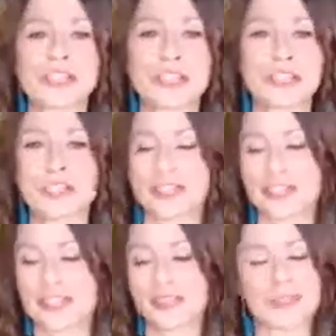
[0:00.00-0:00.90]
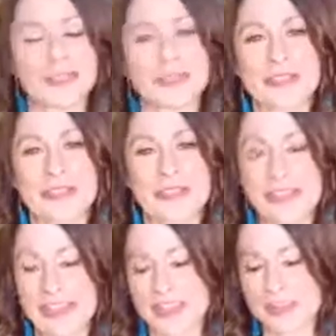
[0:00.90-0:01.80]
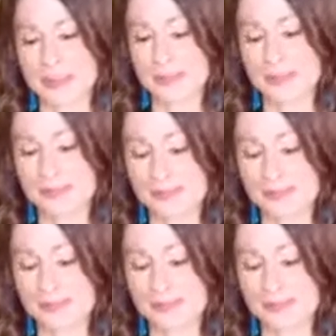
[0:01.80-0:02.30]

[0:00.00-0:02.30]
to share this story with you guys